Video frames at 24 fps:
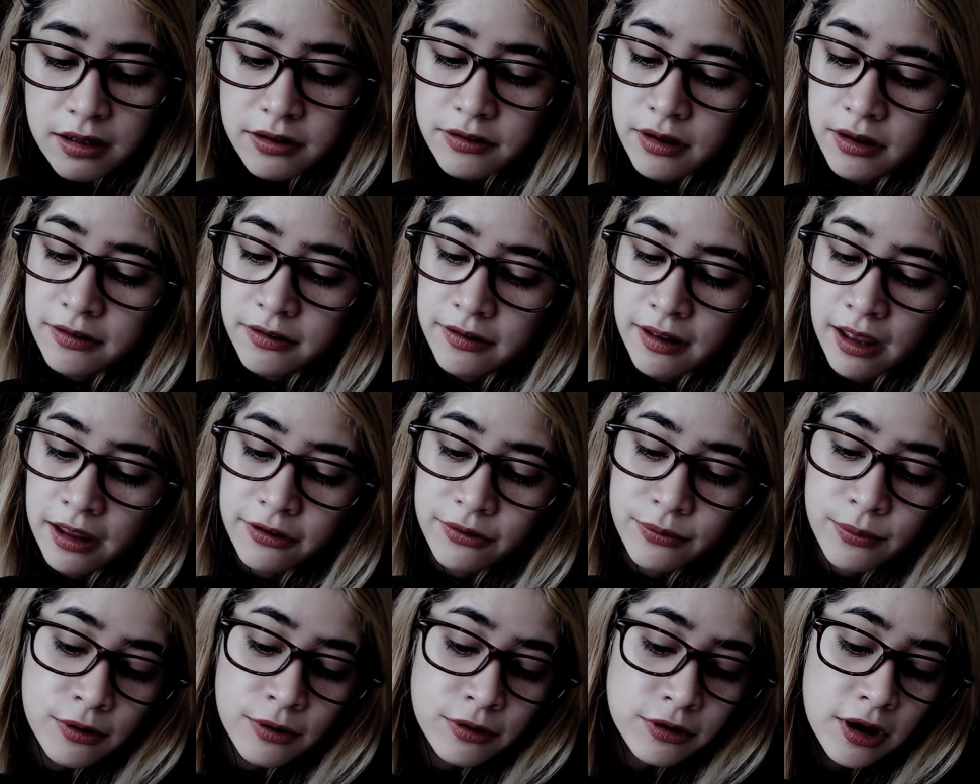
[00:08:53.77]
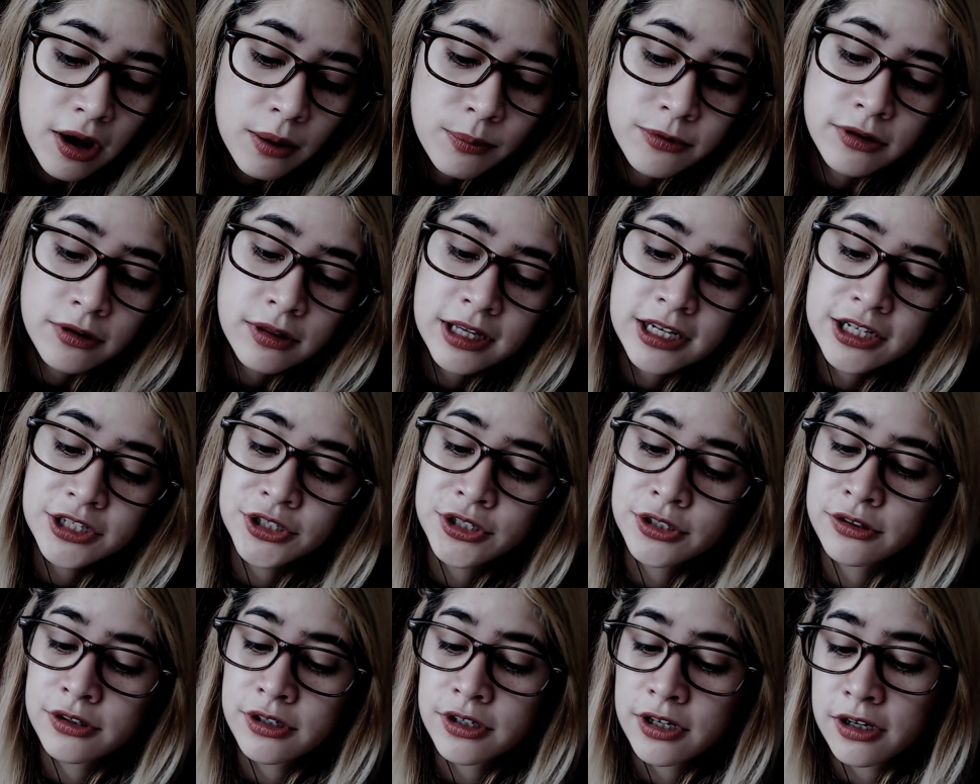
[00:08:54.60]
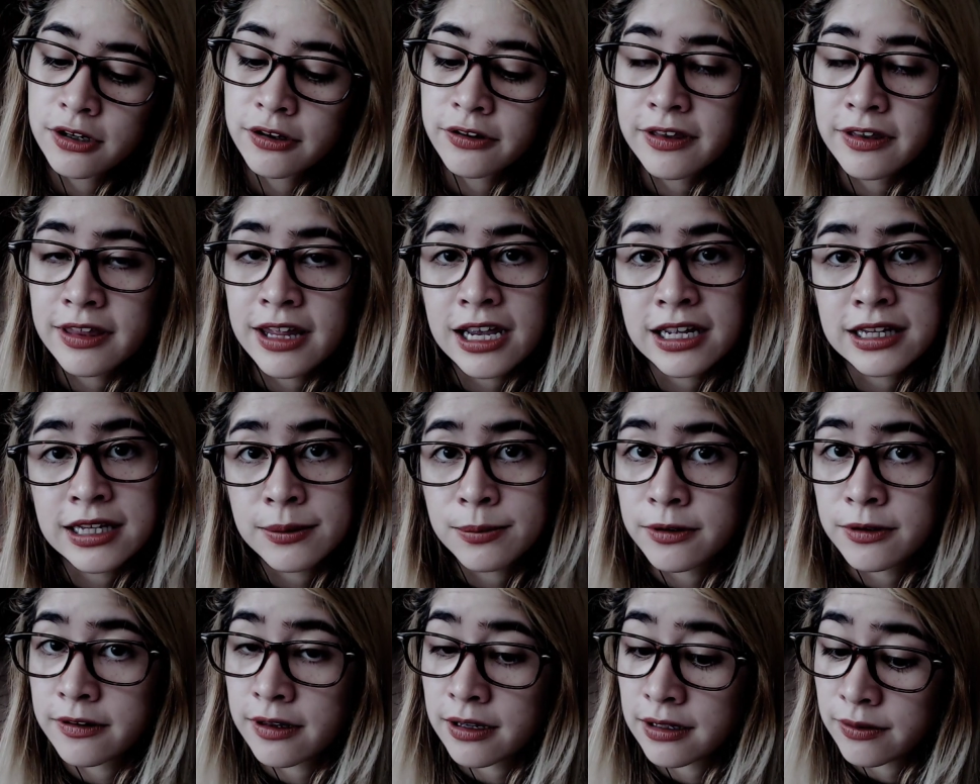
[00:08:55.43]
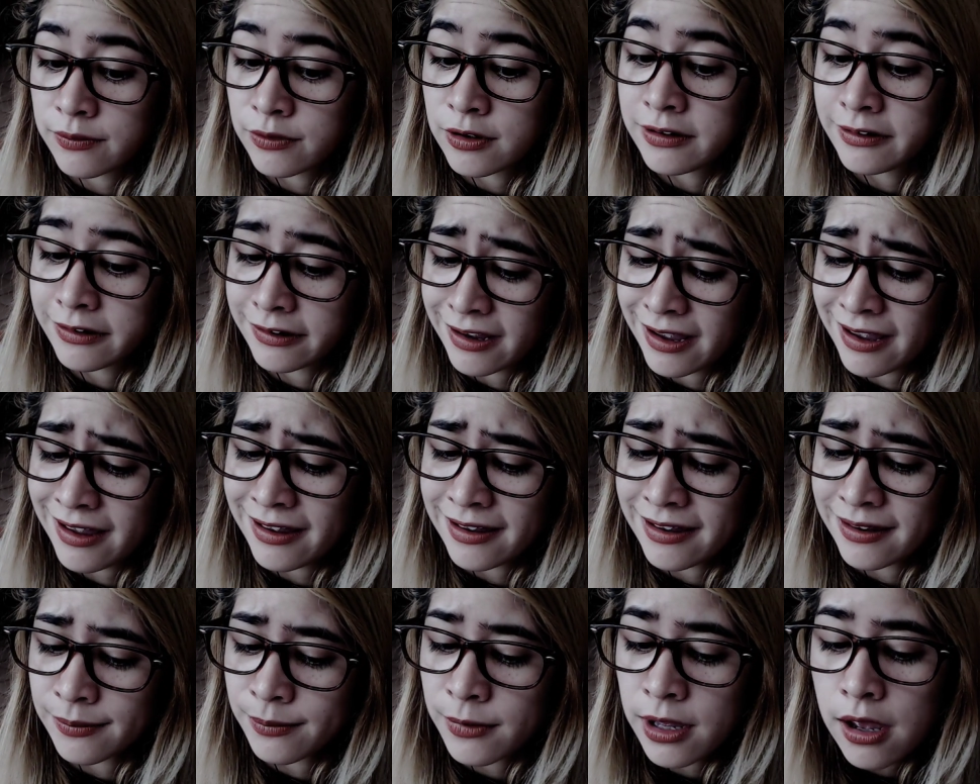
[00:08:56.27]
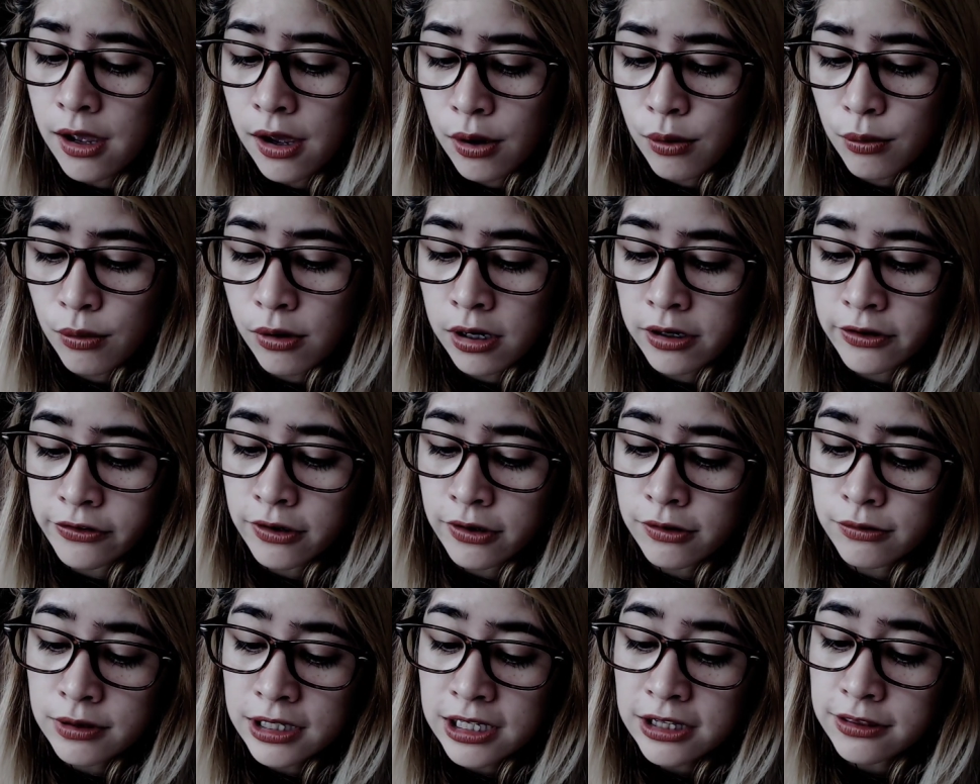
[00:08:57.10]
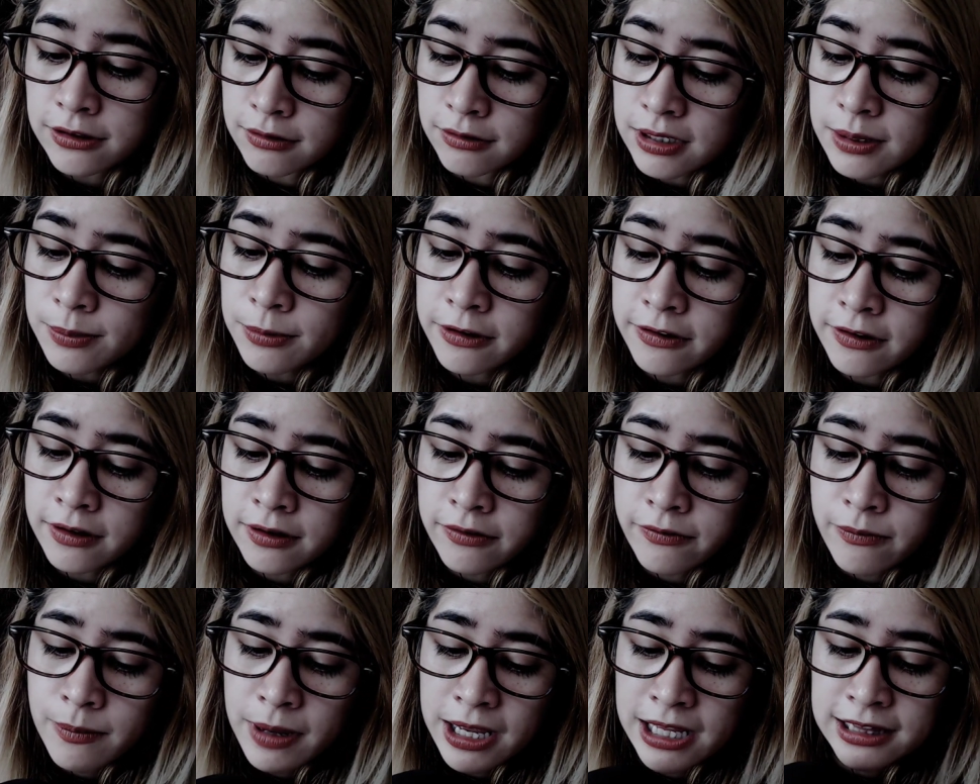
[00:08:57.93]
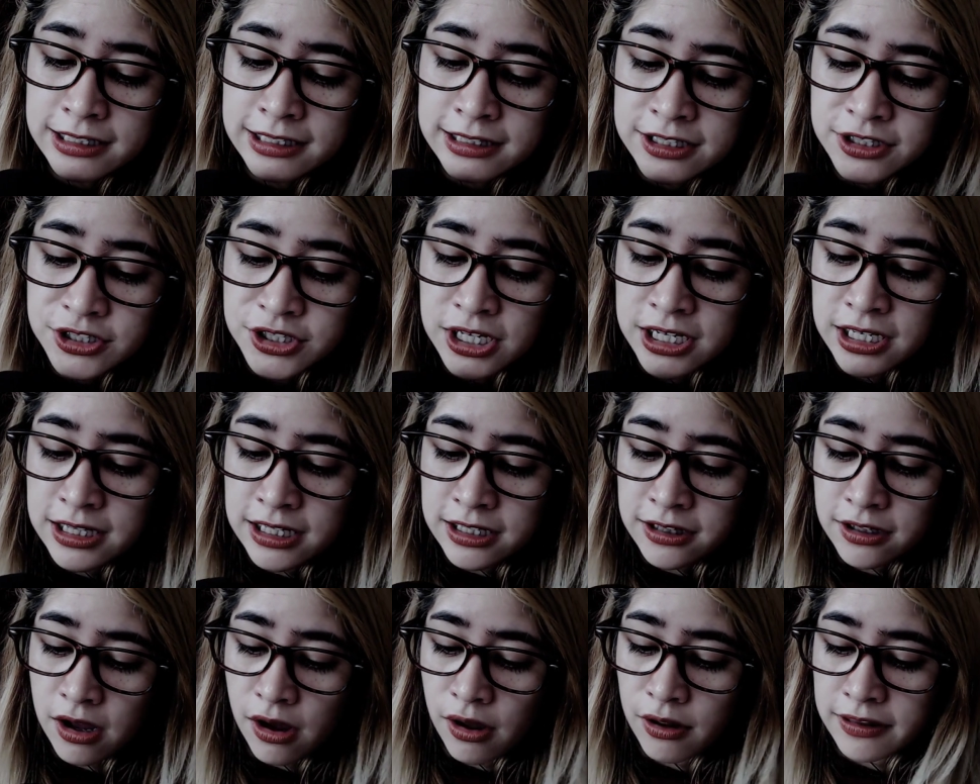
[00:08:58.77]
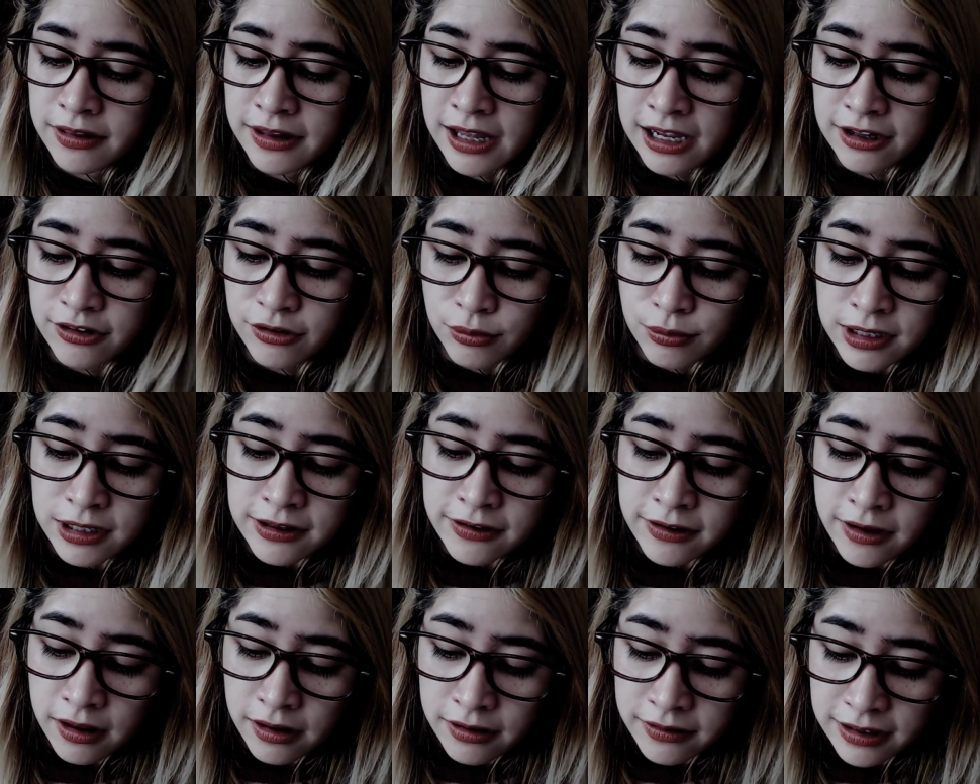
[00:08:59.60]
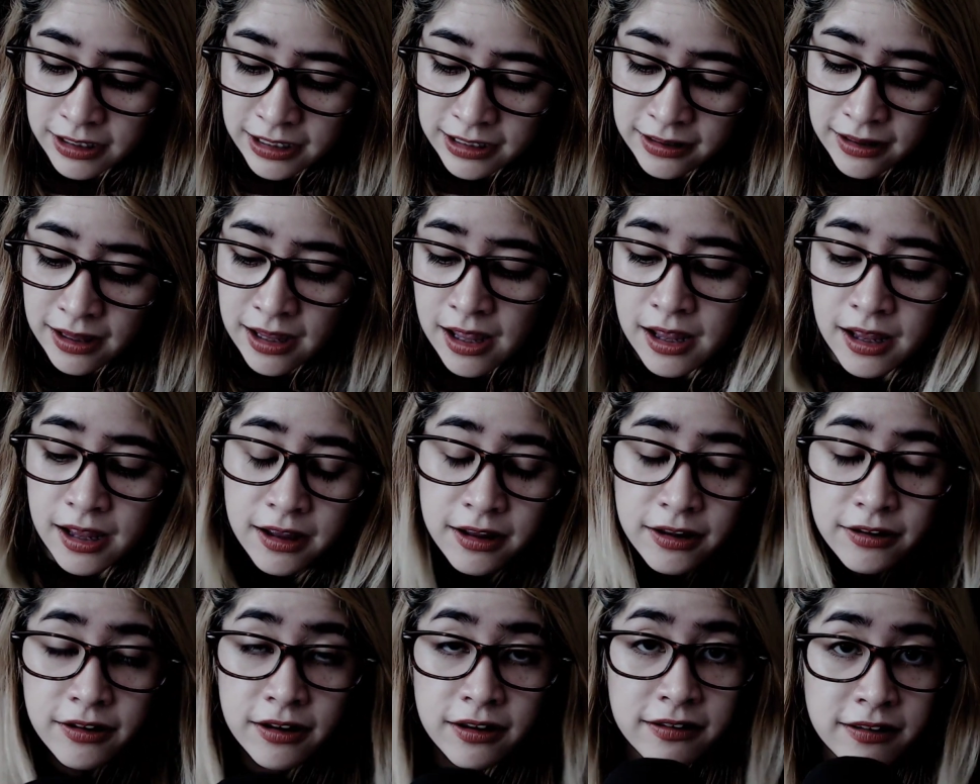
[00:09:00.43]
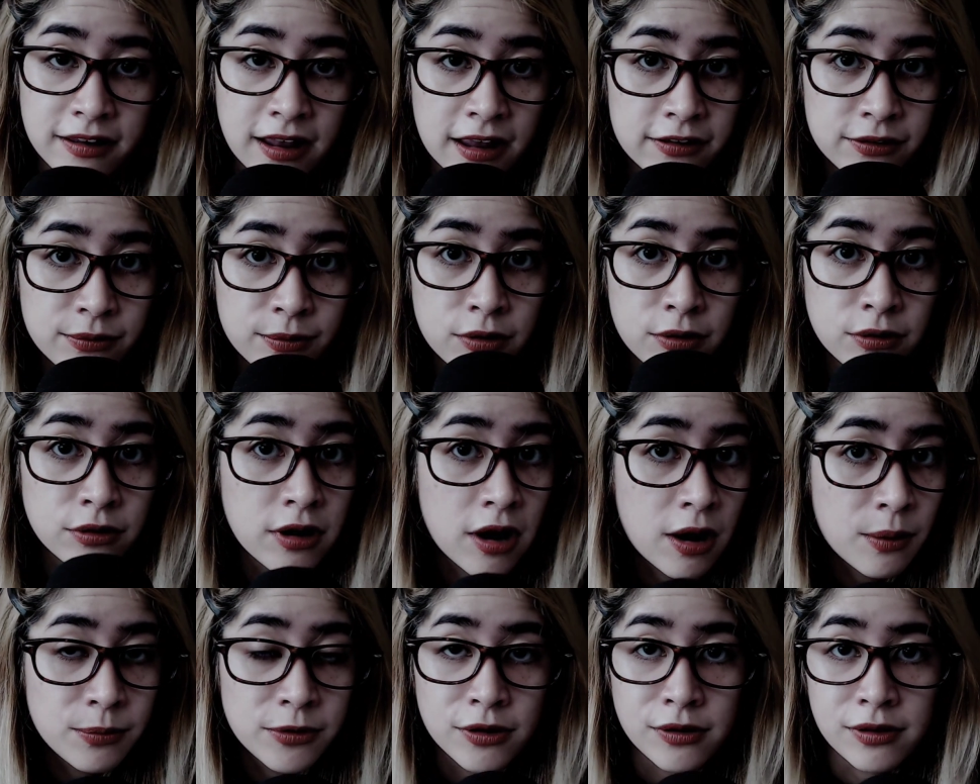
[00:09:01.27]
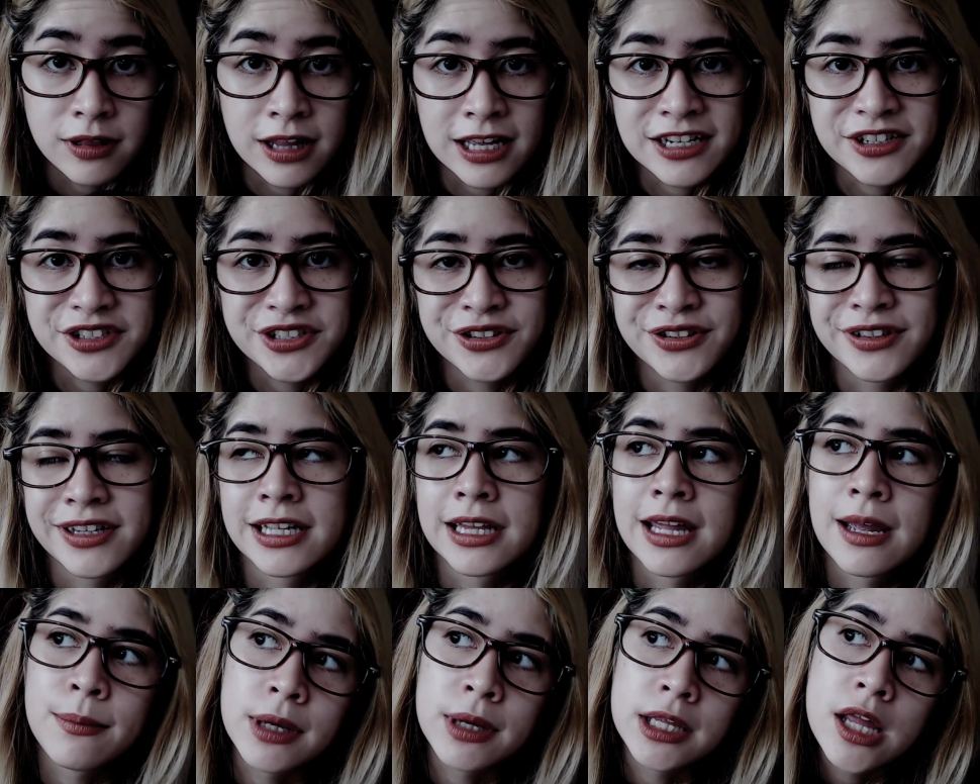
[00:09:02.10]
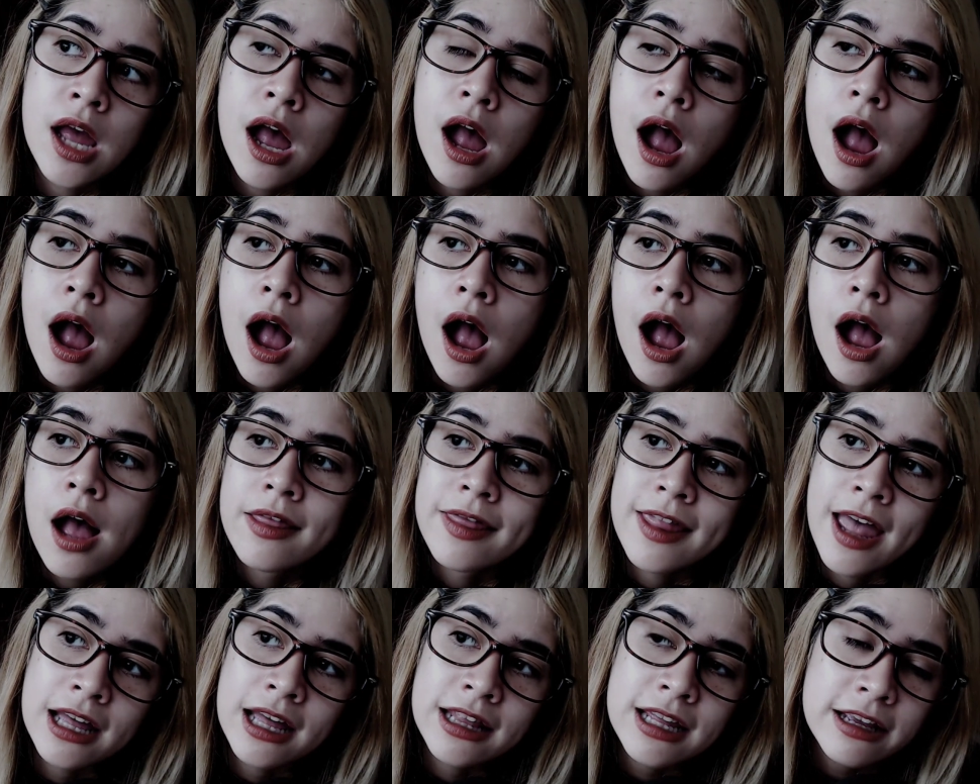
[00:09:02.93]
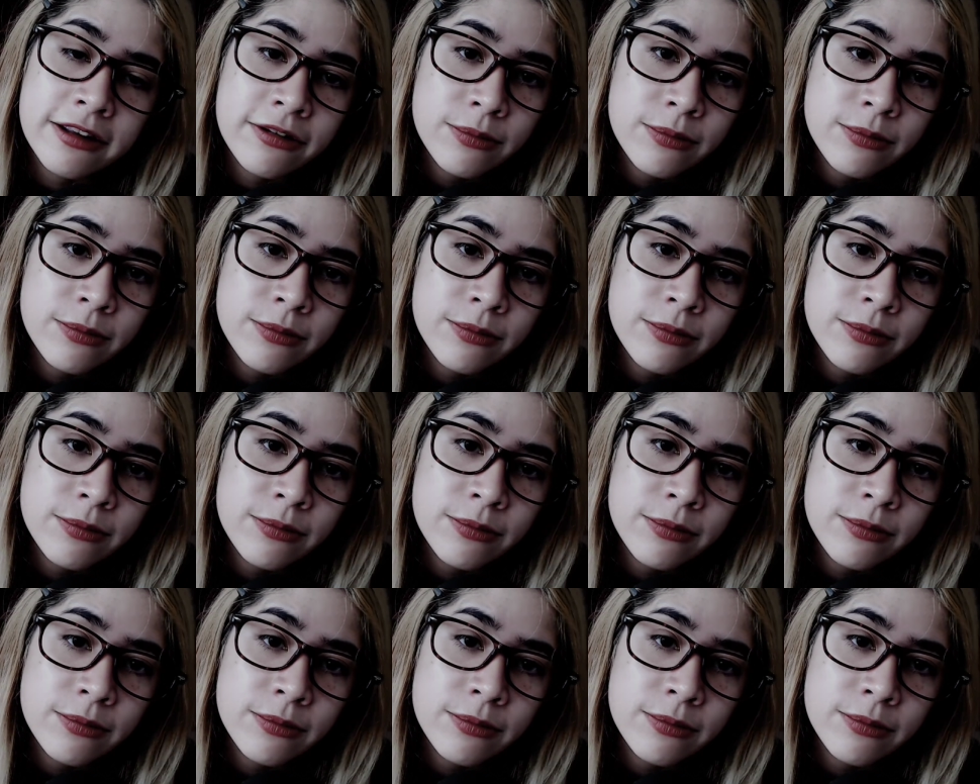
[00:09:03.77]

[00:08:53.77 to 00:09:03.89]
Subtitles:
successful copulation occurs 90% of the time, whereas only 3% of male-initiated contact result in successful copulation. And I mean, that